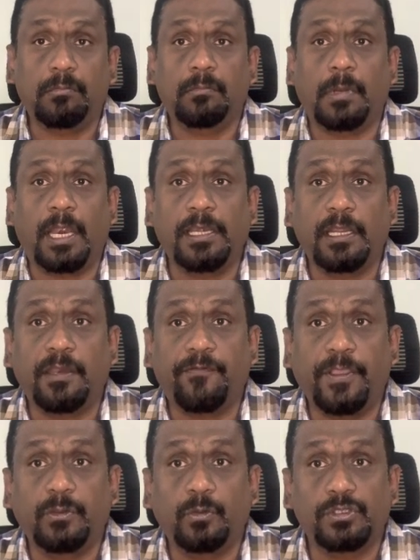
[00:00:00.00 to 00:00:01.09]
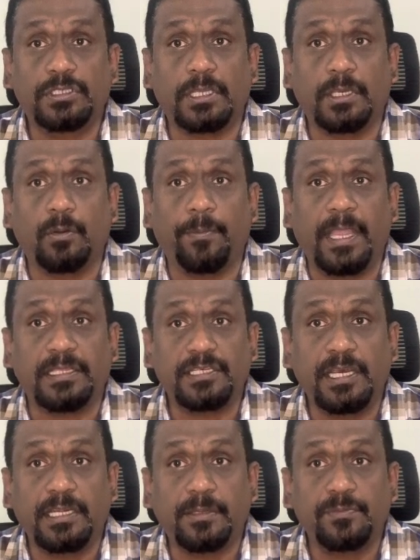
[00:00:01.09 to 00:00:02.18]
identify those matched
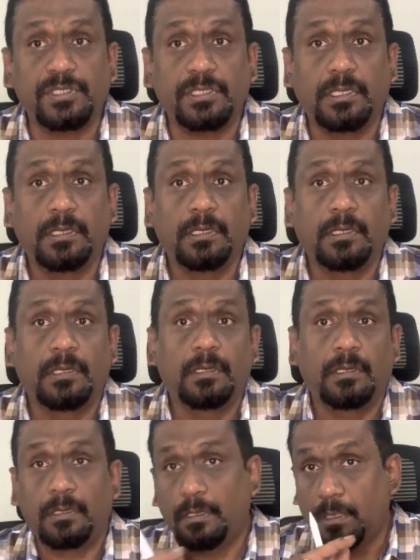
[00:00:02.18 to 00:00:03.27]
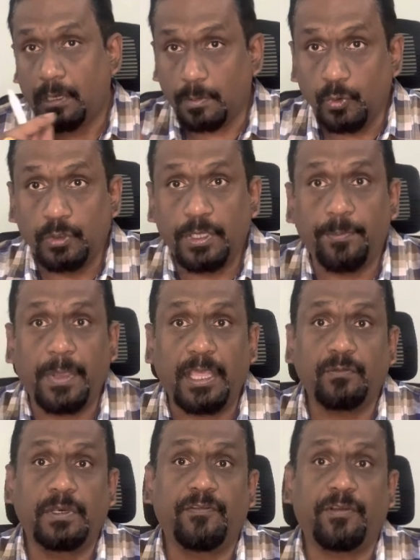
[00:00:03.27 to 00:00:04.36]
items, remove them
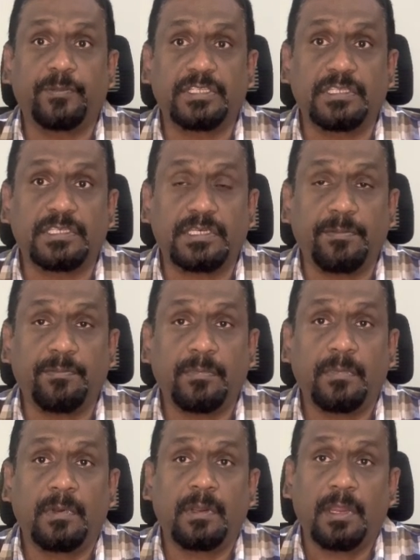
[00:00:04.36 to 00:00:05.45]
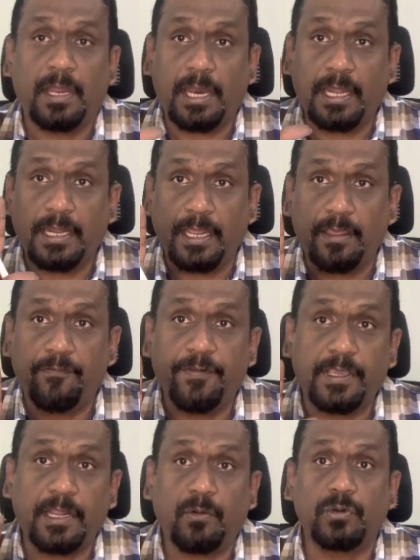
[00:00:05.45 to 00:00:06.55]
manually from the system, and
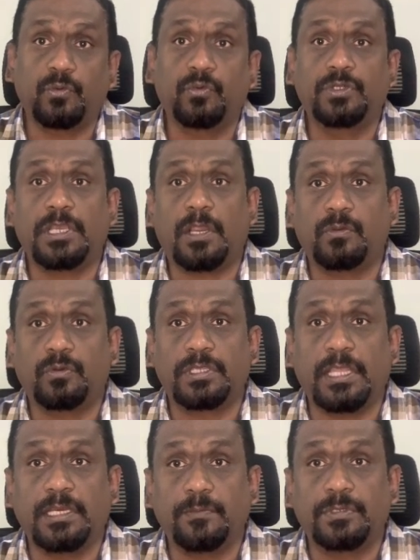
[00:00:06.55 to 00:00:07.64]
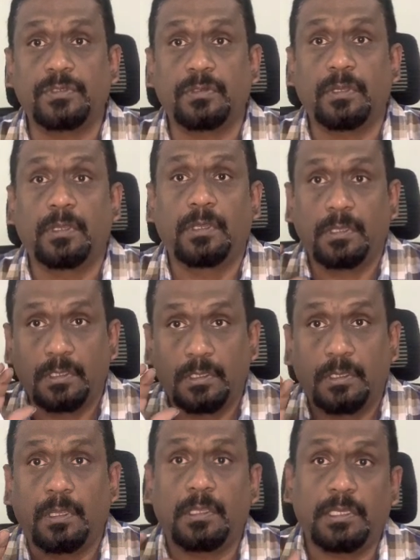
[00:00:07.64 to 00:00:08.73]
figure out which are those items
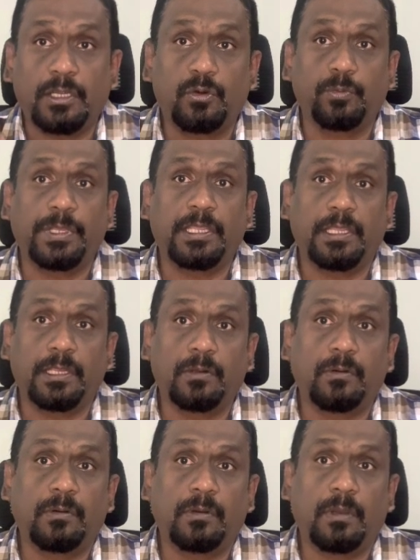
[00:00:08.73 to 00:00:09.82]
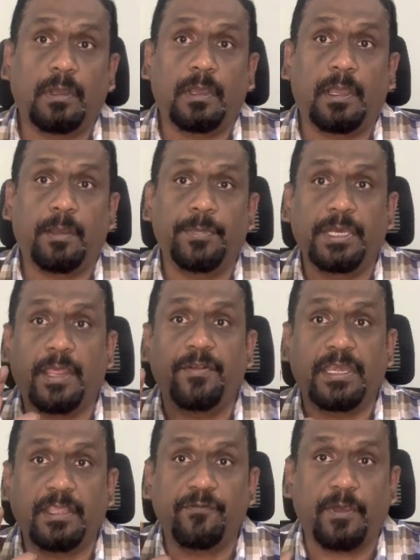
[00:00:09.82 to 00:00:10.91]
yet to be
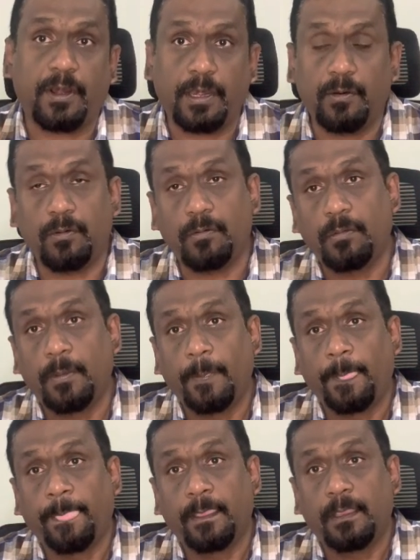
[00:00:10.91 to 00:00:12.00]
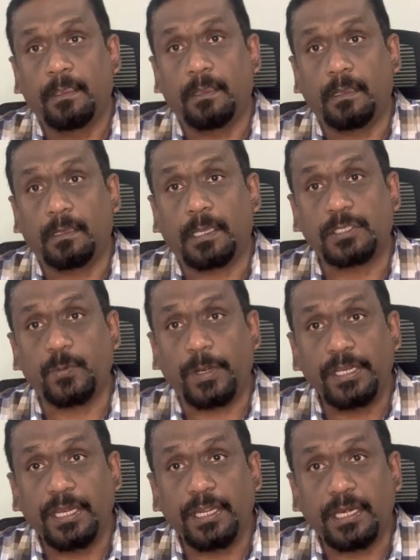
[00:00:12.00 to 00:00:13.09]
awaiting for
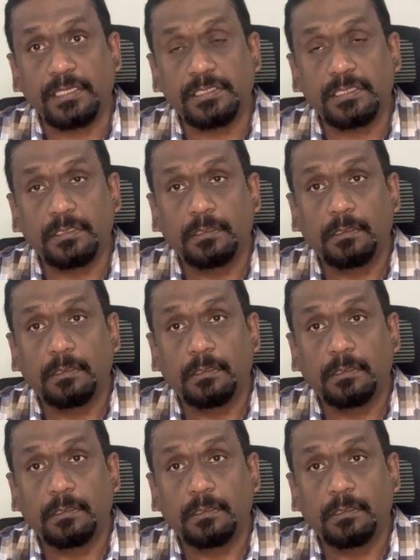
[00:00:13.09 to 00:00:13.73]
corresponding entries,